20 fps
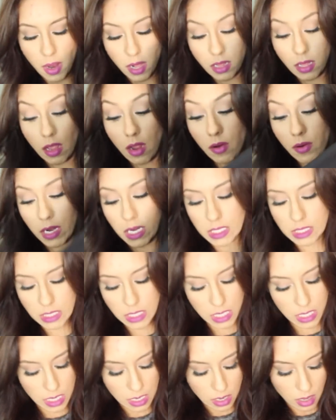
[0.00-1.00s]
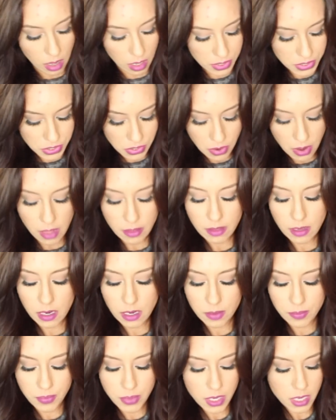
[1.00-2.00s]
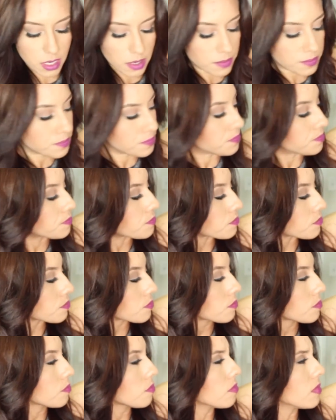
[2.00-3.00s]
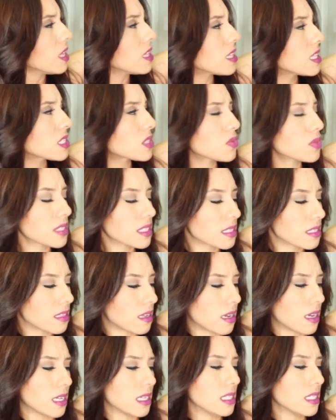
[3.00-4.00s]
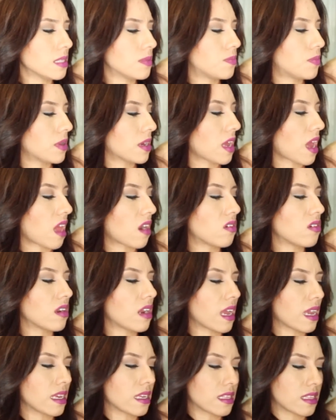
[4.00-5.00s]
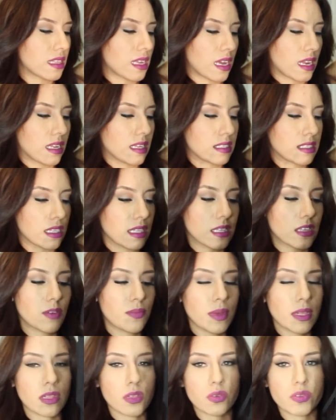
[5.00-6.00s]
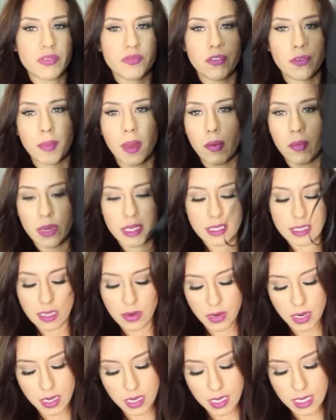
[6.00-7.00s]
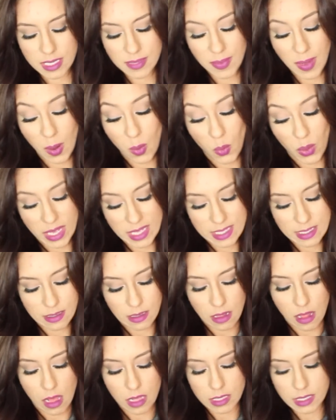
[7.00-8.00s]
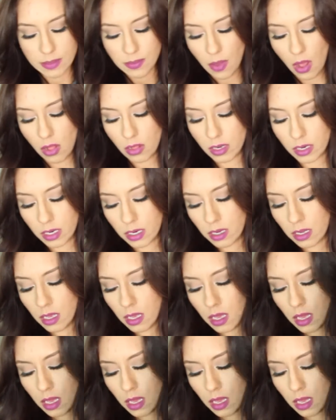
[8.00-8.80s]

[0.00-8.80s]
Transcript: probably already seen it also on the lookbook. This one's nice but I don't like that it's a little bit loose from my waist area because my waist is a lot smaller